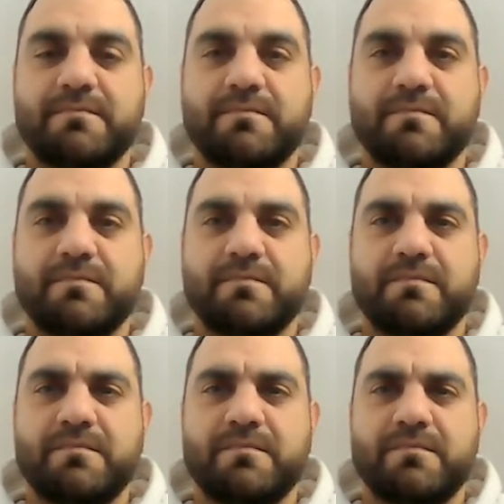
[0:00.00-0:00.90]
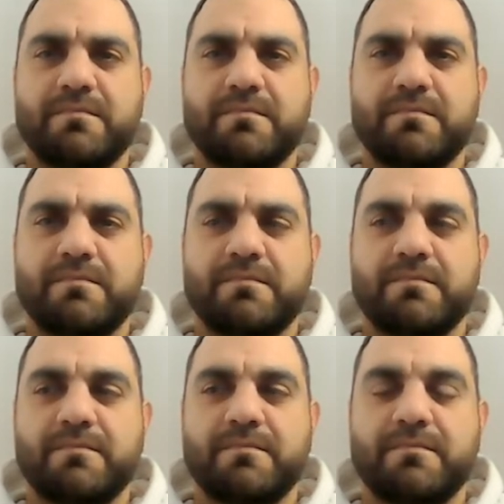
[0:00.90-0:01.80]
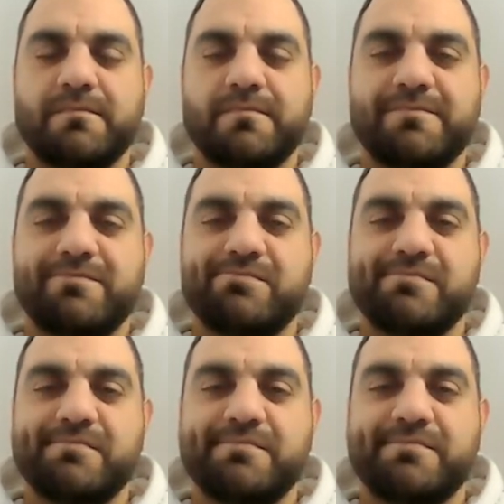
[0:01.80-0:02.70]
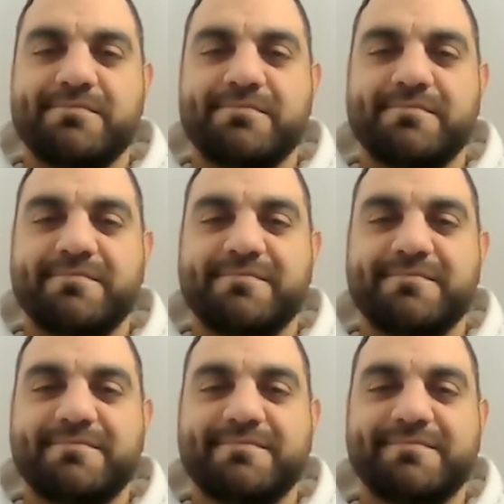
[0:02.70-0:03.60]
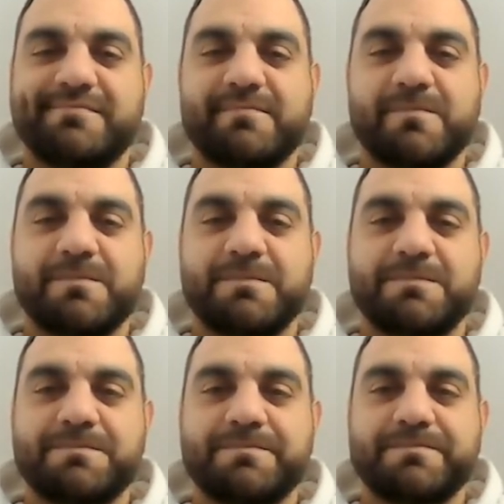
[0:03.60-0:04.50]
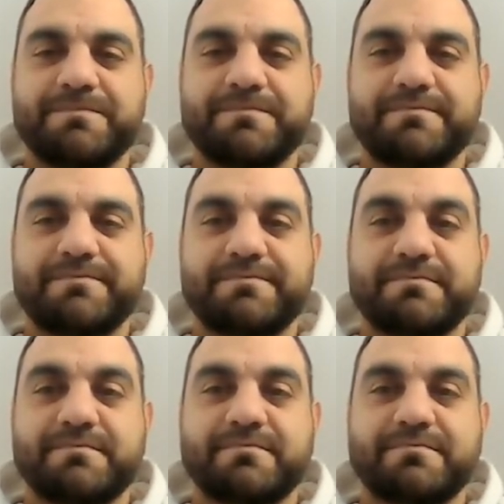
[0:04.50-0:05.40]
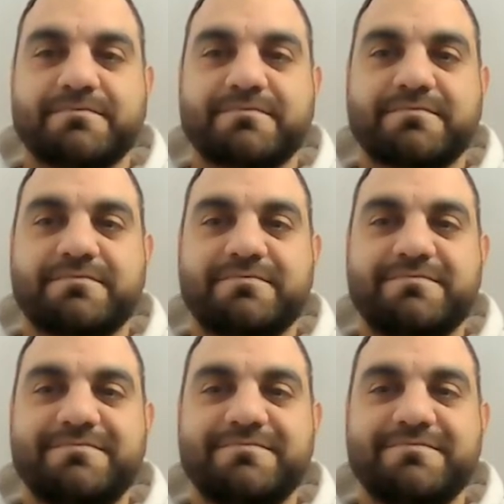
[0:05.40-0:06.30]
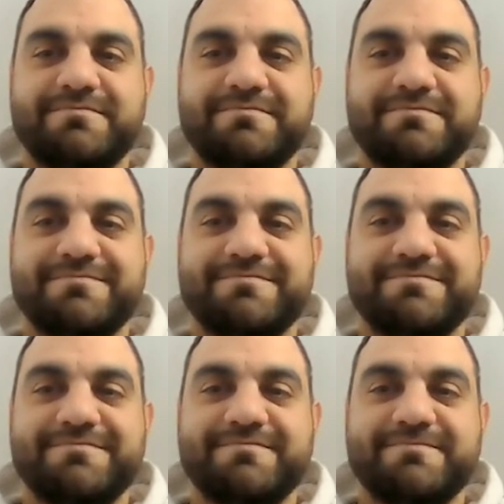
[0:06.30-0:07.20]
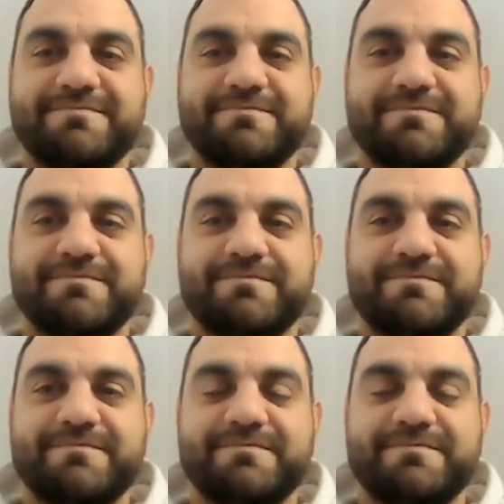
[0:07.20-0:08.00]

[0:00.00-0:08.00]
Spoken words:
[no speech]